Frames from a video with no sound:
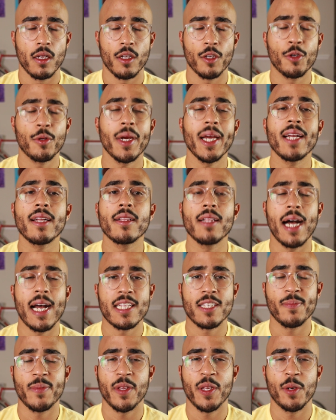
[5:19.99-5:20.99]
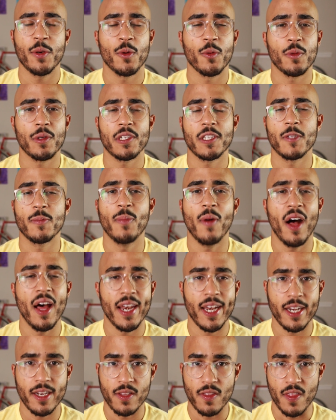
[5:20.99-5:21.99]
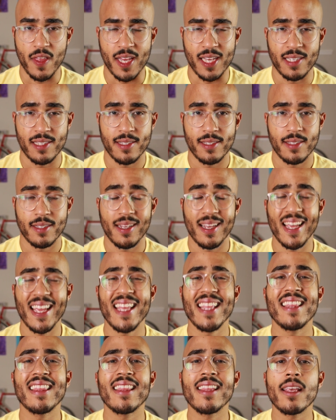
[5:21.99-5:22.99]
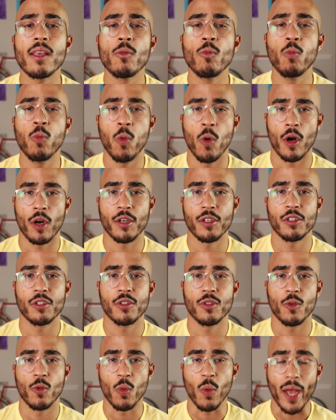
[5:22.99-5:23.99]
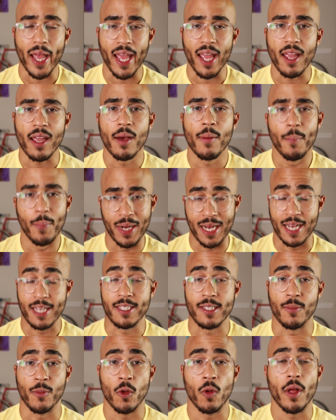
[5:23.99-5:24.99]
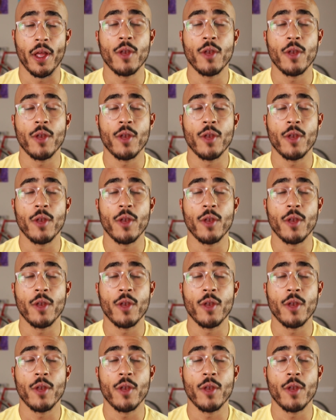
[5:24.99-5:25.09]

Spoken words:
Greg Glassman responded to this in the worst way possible.